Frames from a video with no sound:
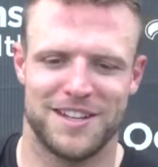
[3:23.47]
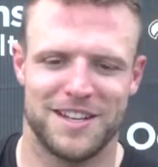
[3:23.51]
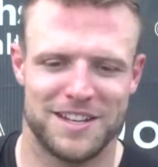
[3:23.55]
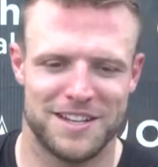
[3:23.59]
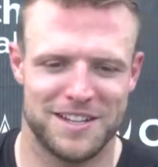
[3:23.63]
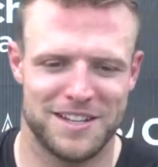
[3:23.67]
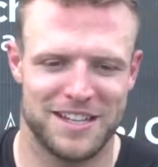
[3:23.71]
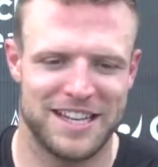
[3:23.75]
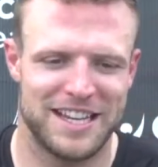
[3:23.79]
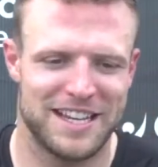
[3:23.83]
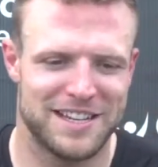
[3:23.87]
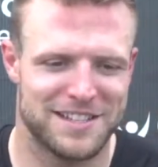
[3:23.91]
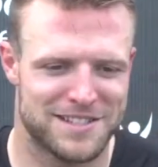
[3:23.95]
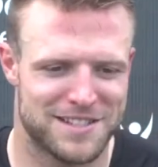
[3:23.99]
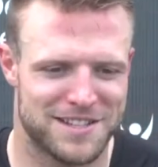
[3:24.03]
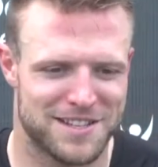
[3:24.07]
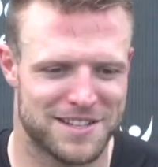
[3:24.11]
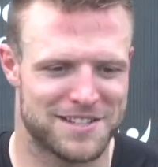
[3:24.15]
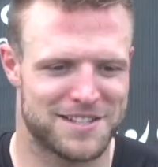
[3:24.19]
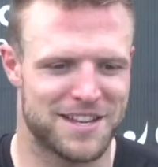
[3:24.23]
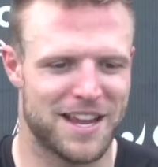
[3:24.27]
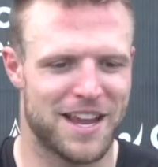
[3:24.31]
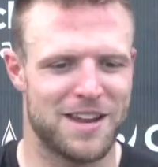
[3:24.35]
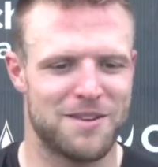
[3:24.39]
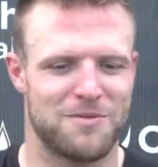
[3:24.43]
it is
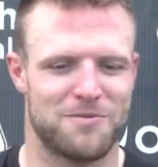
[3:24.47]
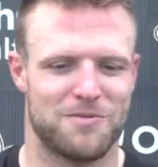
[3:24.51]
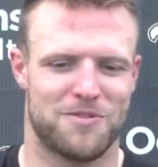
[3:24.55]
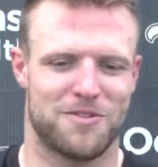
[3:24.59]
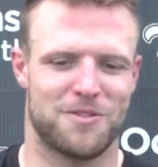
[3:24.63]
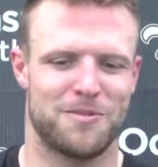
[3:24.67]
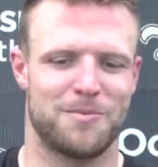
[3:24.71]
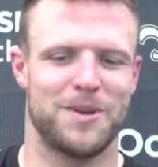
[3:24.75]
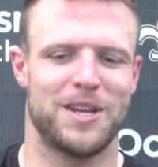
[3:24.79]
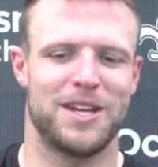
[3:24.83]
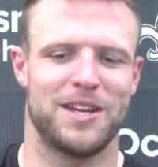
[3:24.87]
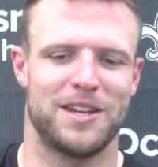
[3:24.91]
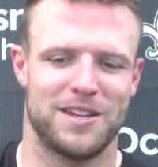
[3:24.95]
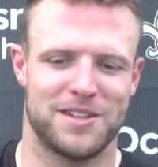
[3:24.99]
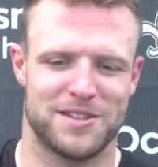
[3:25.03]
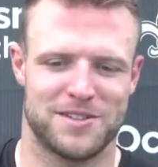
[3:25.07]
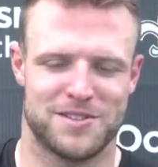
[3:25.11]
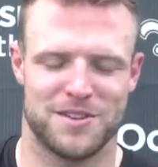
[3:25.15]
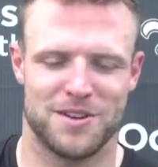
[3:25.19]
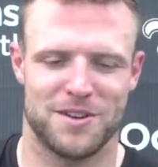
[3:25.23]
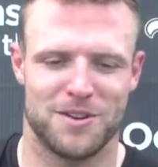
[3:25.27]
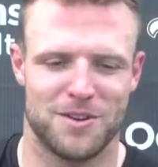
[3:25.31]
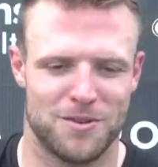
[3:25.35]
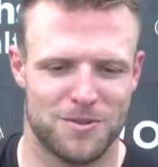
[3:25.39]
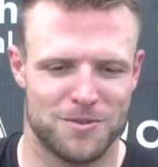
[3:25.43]
the same for me.
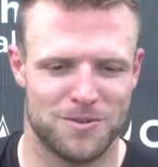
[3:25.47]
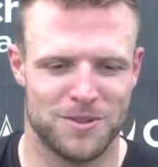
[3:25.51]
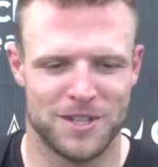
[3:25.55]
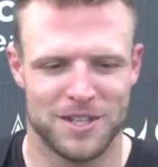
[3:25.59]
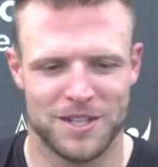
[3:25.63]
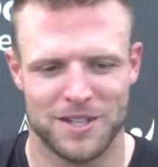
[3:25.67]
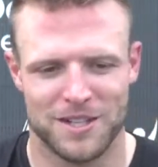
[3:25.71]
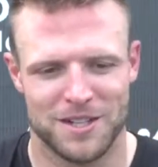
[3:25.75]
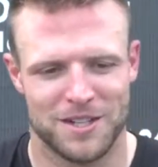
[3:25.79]
So,